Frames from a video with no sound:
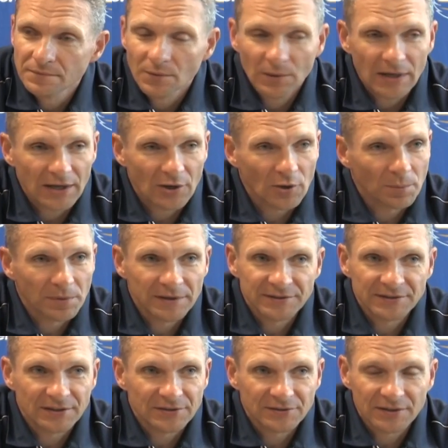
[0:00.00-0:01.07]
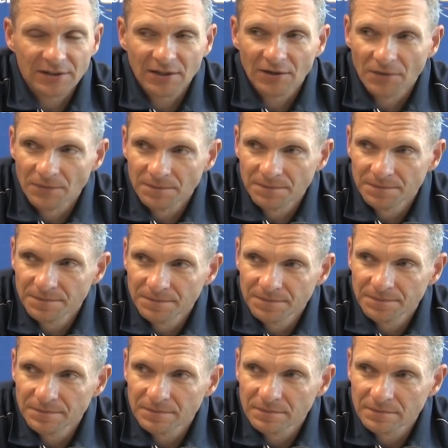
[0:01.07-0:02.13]
We got no place else to go. Because you
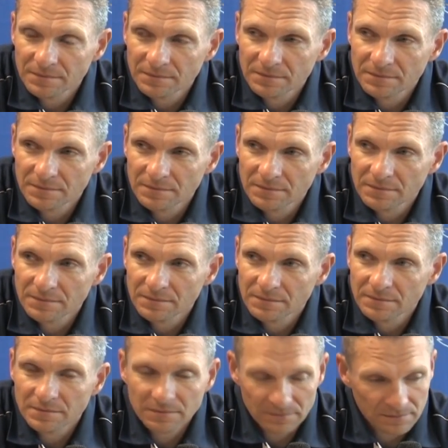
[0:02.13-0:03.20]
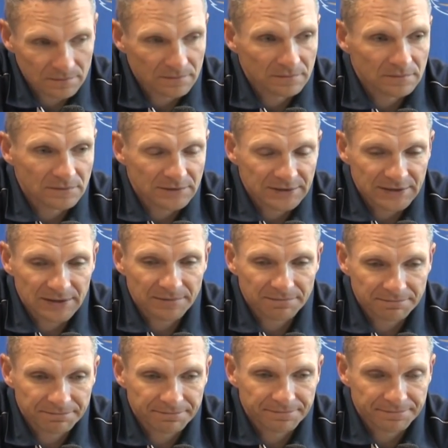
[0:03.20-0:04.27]
pretty much at the end of the rope as what you can do. Yep.
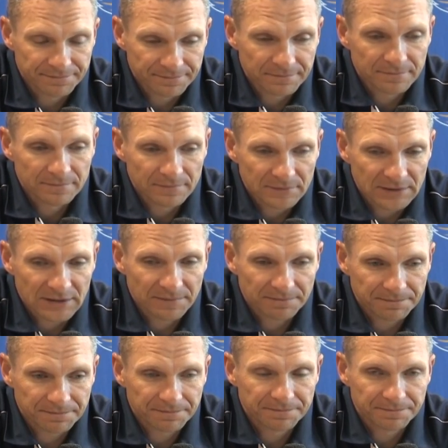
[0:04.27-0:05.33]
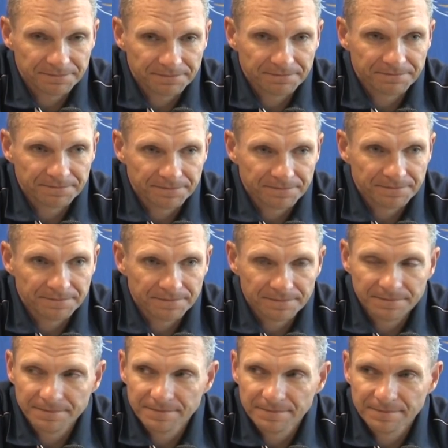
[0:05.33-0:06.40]
Yep. How frustrating
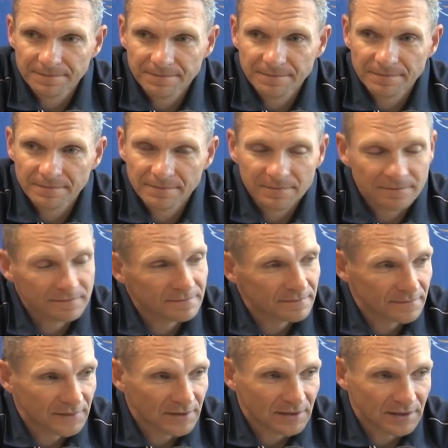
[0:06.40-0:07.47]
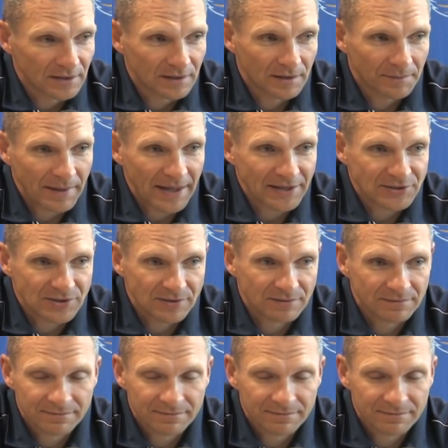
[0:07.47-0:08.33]
is that? imagine.